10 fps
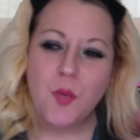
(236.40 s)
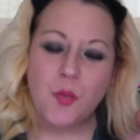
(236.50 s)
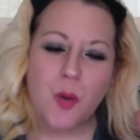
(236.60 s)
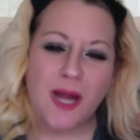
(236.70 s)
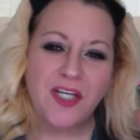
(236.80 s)

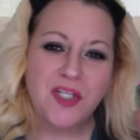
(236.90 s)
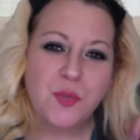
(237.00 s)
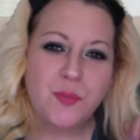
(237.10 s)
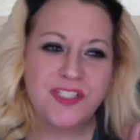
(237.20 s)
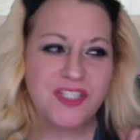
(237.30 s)
Why are you
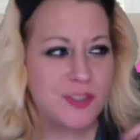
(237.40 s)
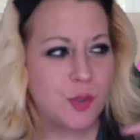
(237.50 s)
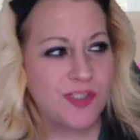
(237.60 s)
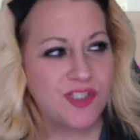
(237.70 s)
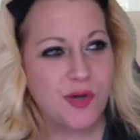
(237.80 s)
bitches
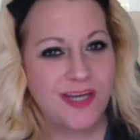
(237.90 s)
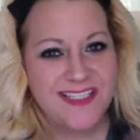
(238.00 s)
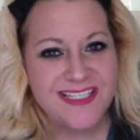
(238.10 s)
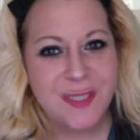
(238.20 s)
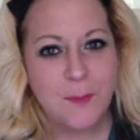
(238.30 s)
always trying to
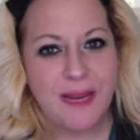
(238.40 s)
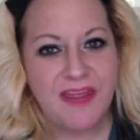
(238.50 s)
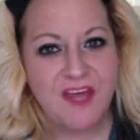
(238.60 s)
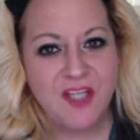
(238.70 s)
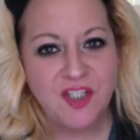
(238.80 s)
steal my
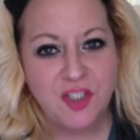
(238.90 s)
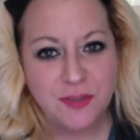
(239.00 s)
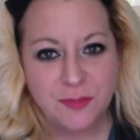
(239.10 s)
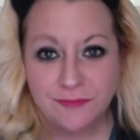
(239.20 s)
thunder?